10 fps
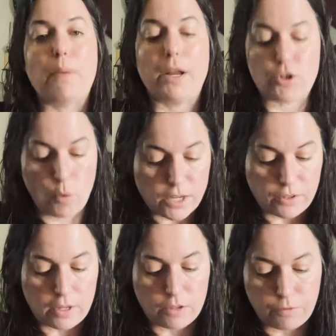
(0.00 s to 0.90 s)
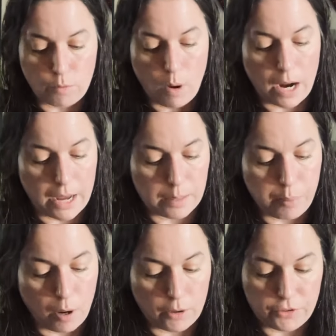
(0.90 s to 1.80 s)
my choices for what kind of
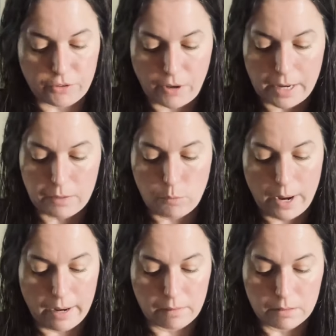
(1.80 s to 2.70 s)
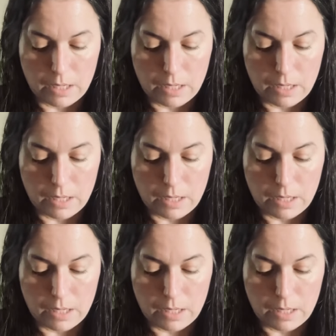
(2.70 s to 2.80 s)
purses I can wear.